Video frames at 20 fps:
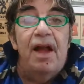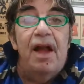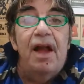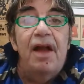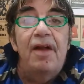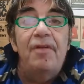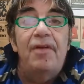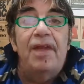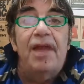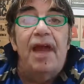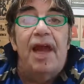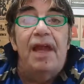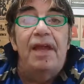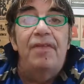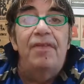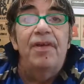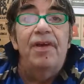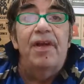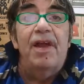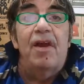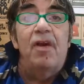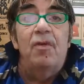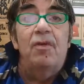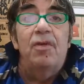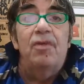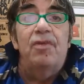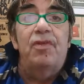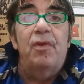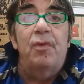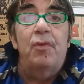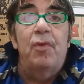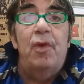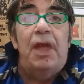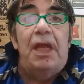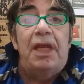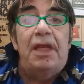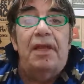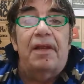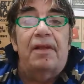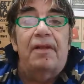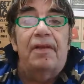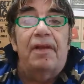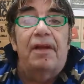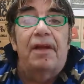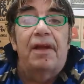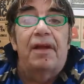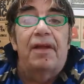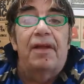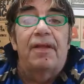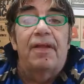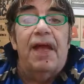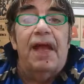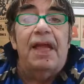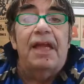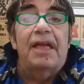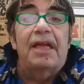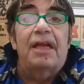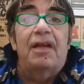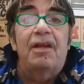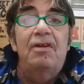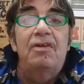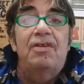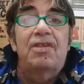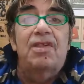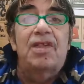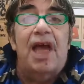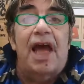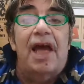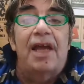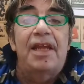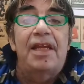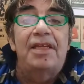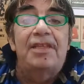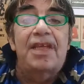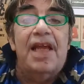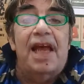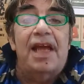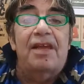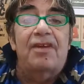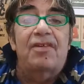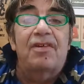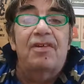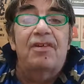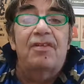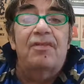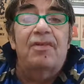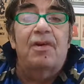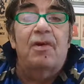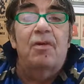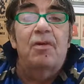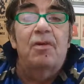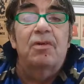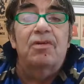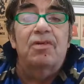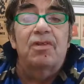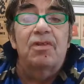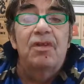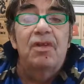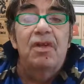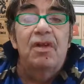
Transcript: Okay, the goal of the week, that includes Saturday's action, of course.